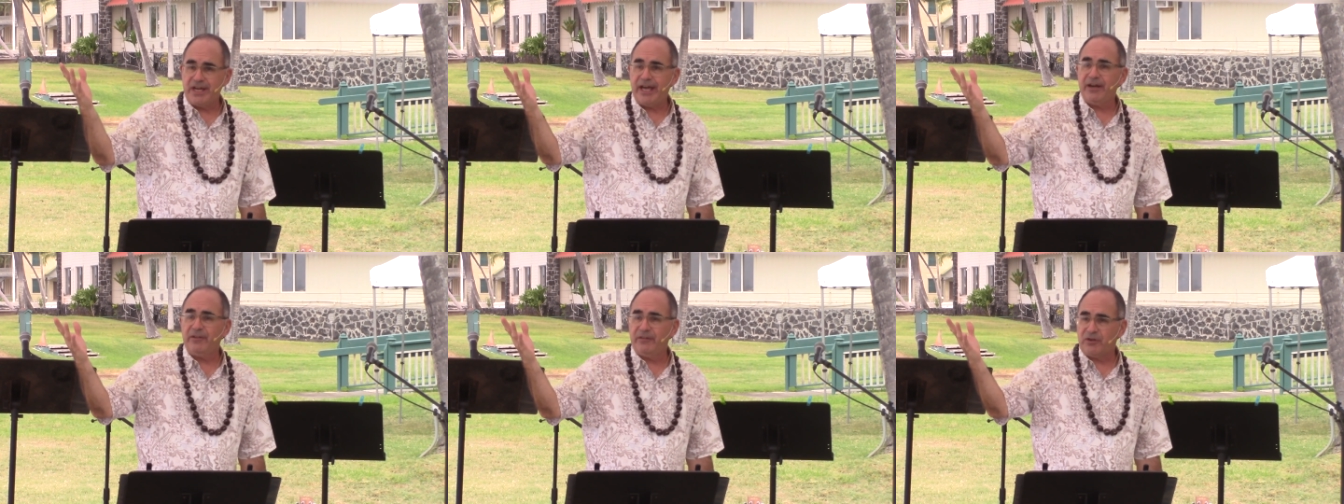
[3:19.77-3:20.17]

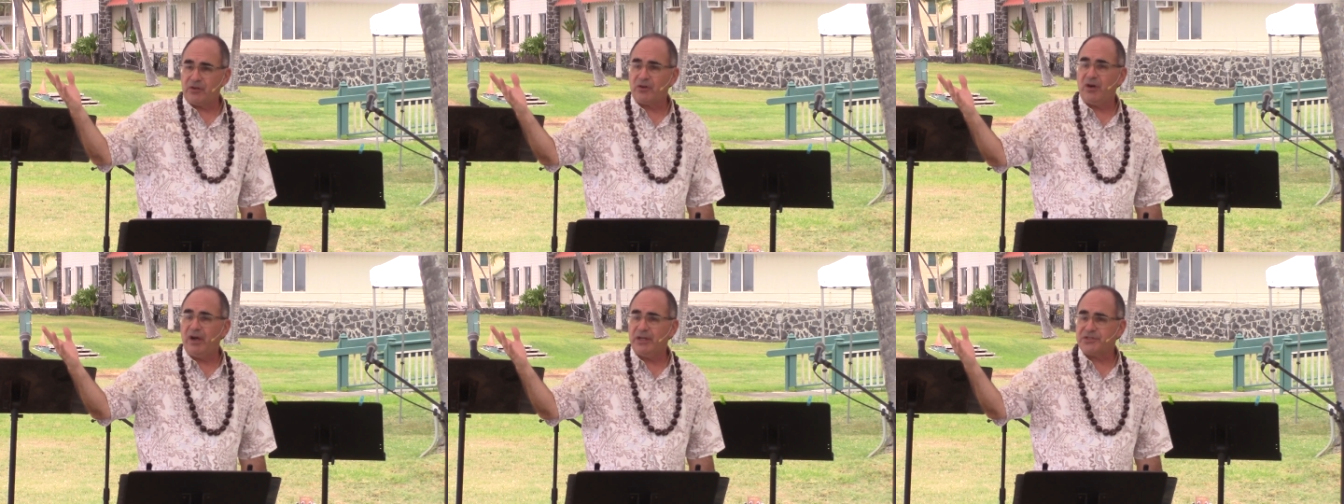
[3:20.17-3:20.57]
died on the
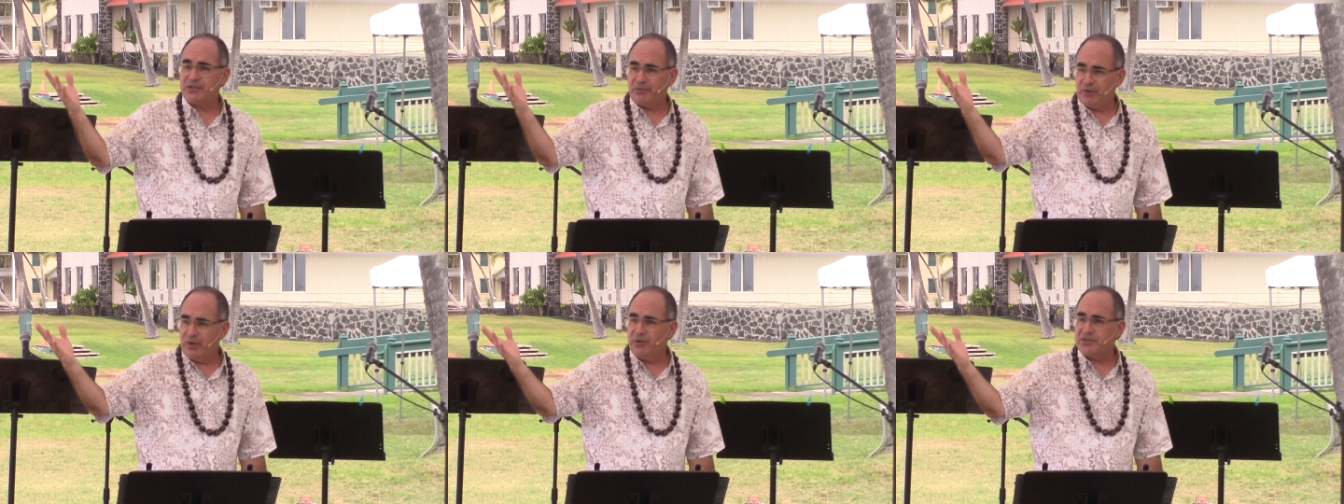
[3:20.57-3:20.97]
cross
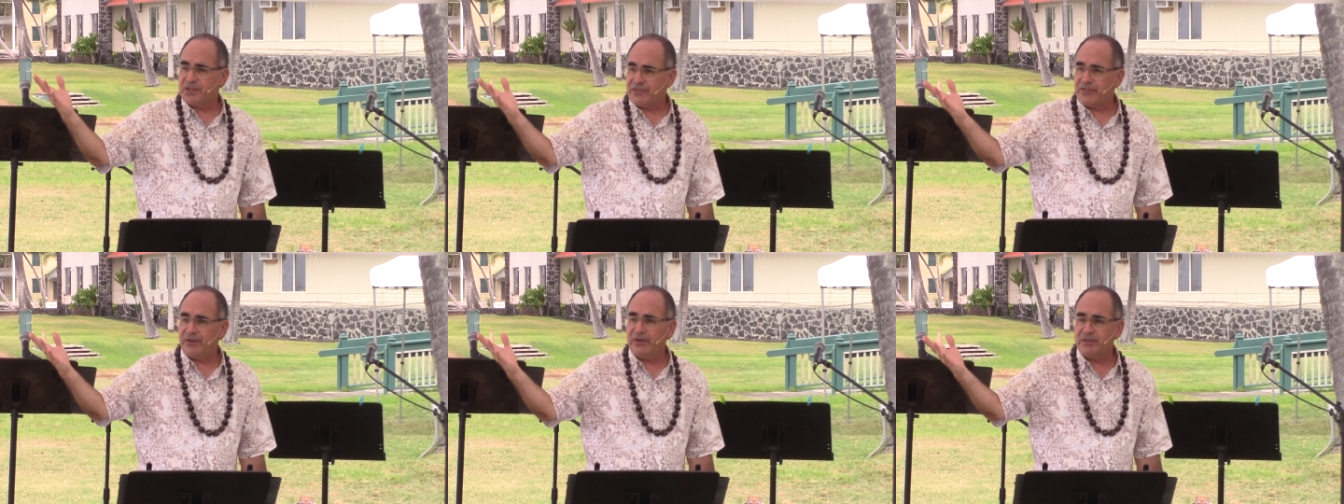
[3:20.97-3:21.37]
and rose
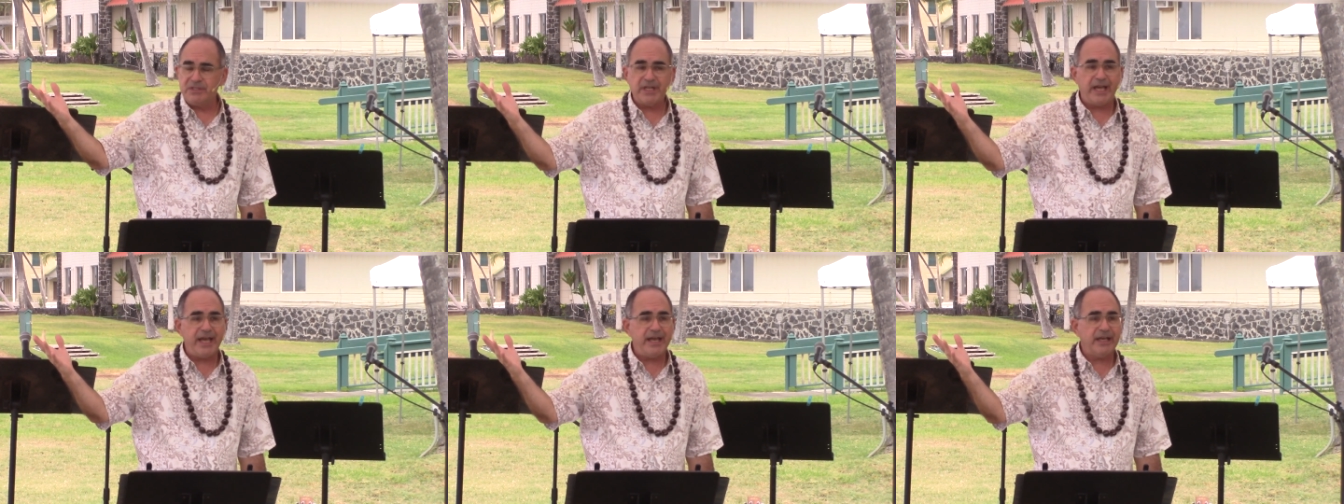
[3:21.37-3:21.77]
the third
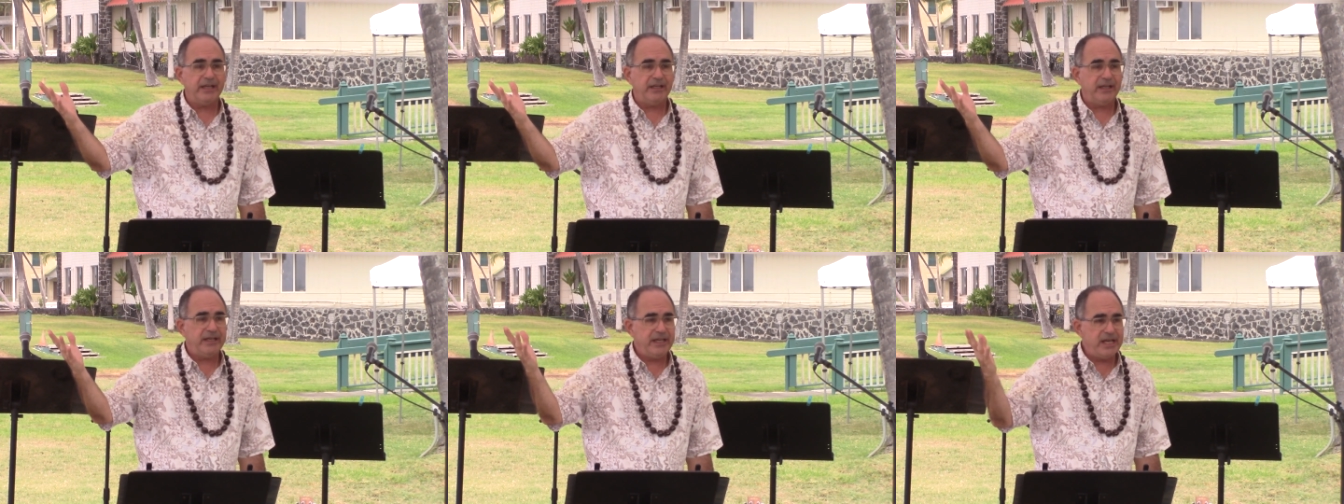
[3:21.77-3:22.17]
day
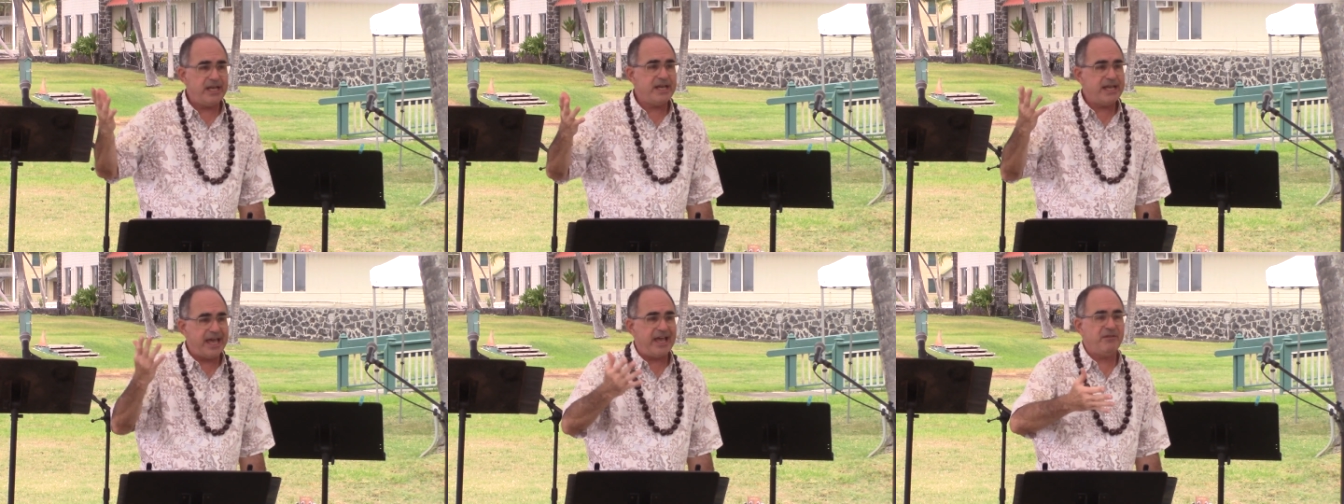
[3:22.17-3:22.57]
and that
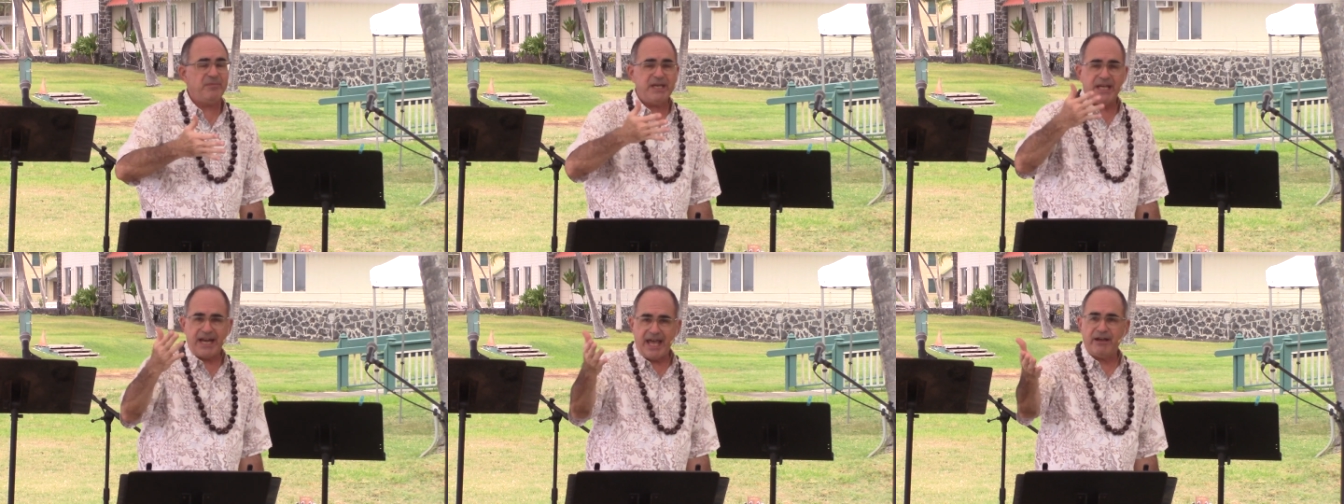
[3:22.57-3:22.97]
he gave
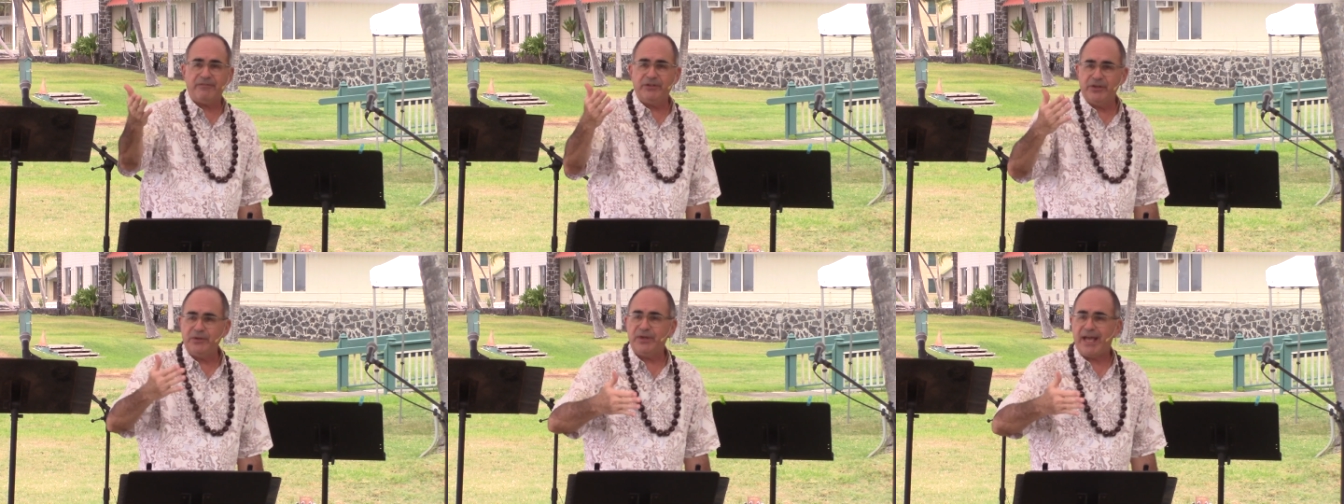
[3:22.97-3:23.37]
me an
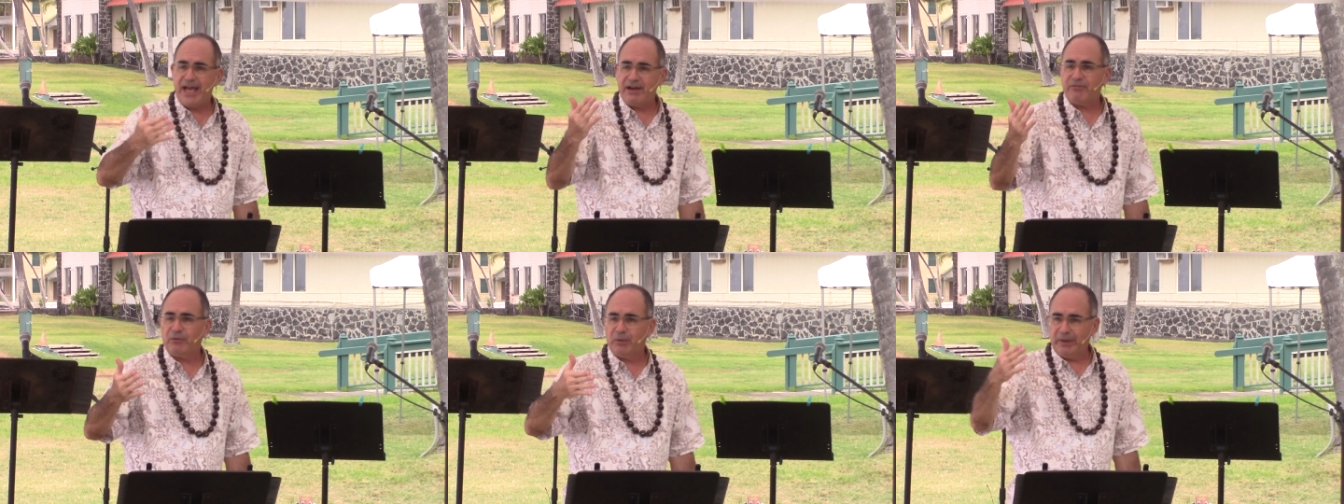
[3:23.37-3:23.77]
avenue to
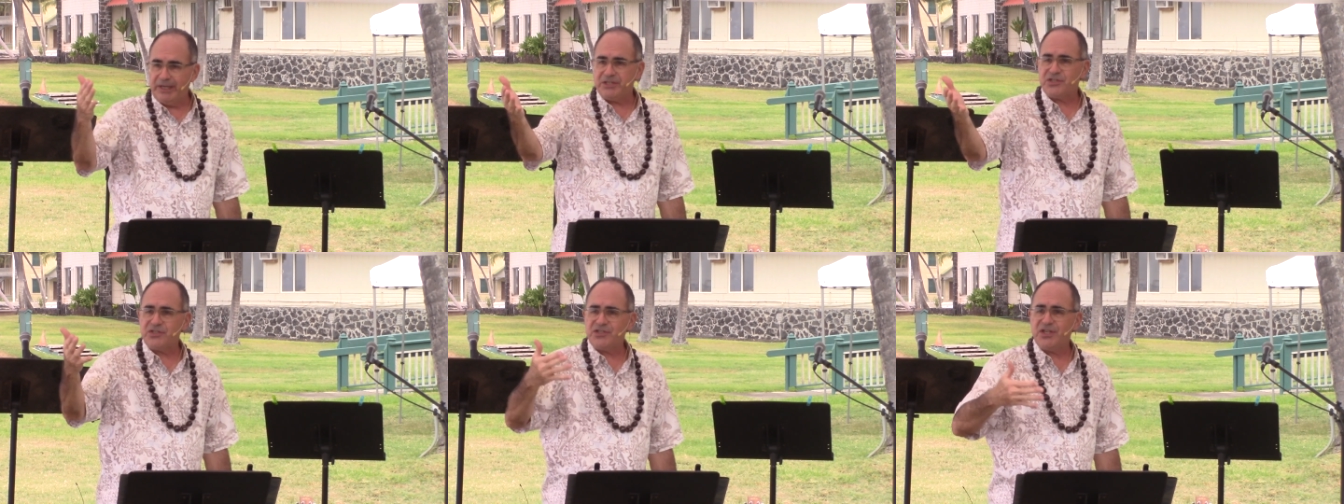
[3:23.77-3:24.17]
have a
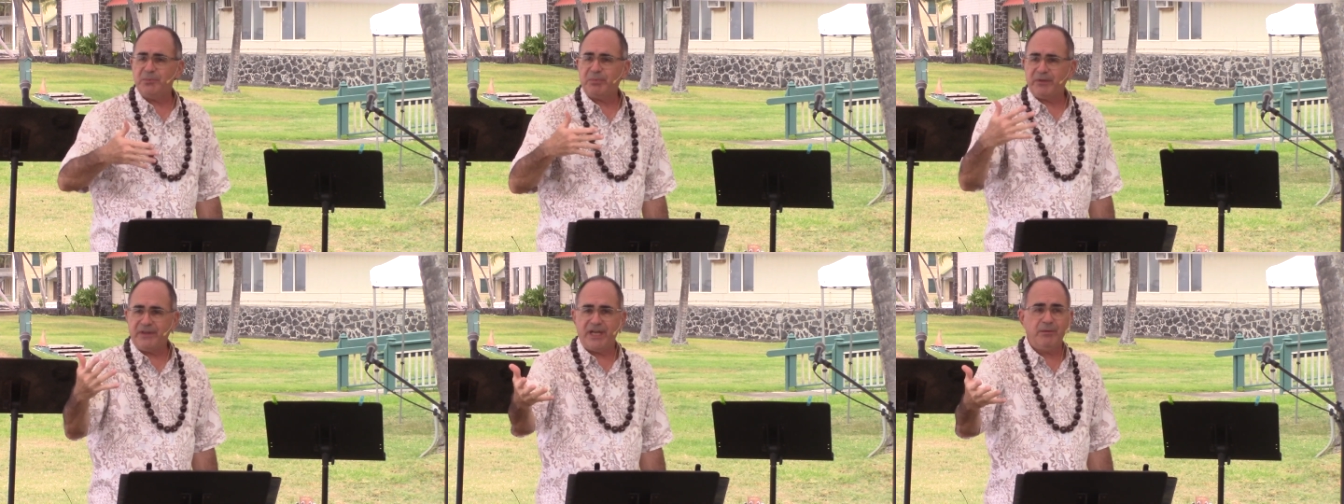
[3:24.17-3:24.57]

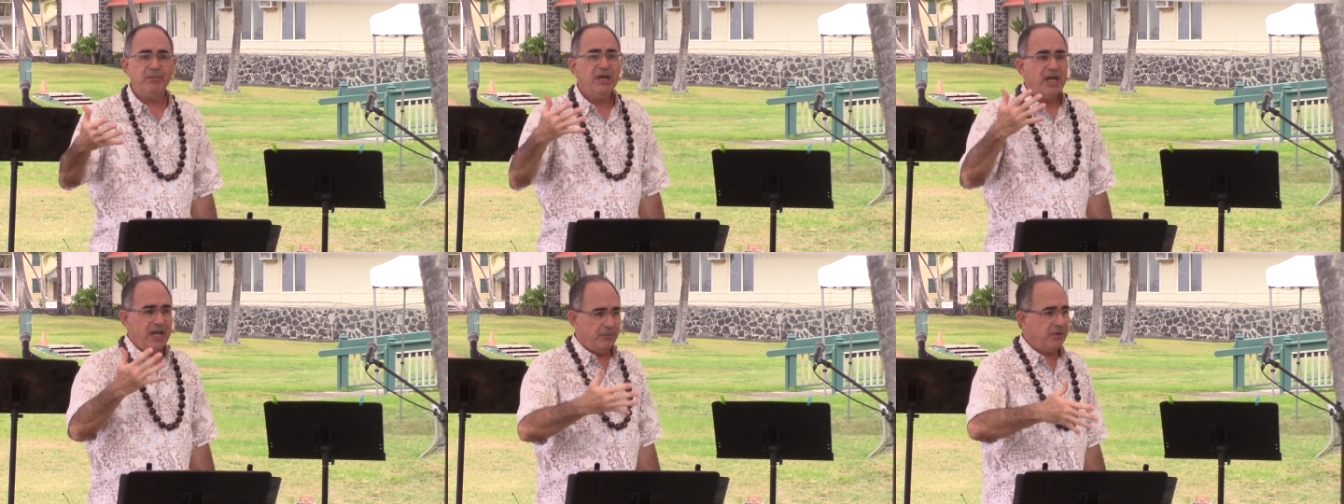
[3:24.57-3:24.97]
relationship with him